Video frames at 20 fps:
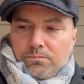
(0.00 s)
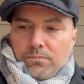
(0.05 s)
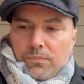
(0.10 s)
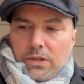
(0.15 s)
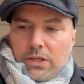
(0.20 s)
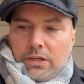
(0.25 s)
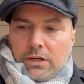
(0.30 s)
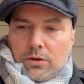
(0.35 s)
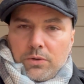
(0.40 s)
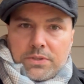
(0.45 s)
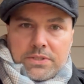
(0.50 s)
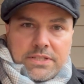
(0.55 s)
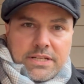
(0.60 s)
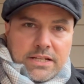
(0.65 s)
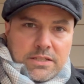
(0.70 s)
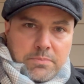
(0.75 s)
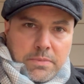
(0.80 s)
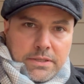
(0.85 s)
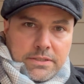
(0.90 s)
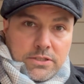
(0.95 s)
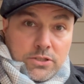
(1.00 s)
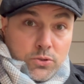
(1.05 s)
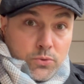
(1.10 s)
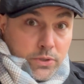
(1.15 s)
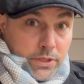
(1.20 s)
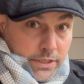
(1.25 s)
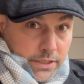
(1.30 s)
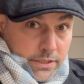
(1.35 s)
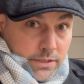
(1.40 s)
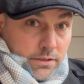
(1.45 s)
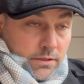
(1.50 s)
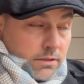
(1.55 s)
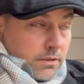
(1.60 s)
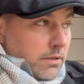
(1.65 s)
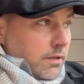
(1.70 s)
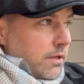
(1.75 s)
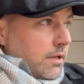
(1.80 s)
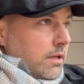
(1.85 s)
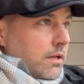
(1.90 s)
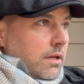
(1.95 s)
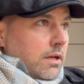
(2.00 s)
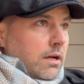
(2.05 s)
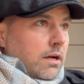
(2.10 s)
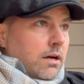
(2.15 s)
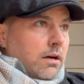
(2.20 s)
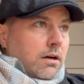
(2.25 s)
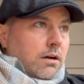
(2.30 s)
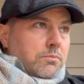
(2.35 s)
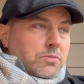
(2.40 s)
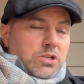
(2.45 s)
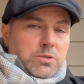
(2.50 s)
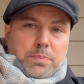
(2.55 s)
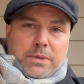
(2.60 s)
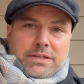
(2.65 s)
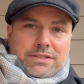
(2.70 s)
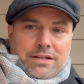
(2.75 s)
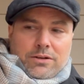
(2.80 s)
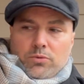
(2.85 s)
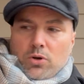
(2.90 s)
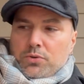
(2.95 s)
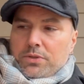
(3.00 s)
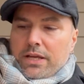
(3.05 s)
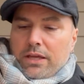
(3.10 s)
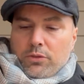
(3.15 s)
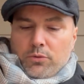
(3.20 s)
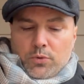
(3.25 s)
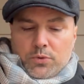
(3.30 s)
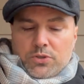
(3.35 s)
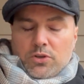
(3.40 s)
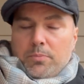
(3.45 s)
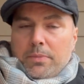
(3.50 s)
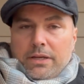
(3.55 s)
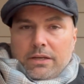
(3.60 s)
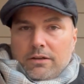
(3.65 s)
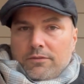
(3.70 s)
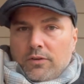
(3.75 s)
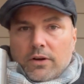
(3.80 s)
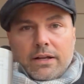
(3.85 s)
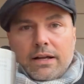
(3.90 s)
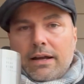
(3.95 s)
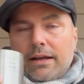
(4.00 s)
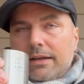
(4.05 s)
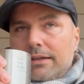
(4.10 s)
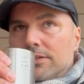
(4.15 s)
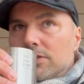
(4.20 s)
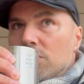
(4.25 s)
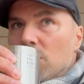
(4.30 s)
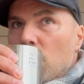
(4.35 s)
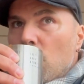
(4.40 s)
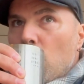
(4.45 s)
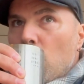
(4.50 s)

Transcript: 6 months to a year, just because I rotate through so many different kinds.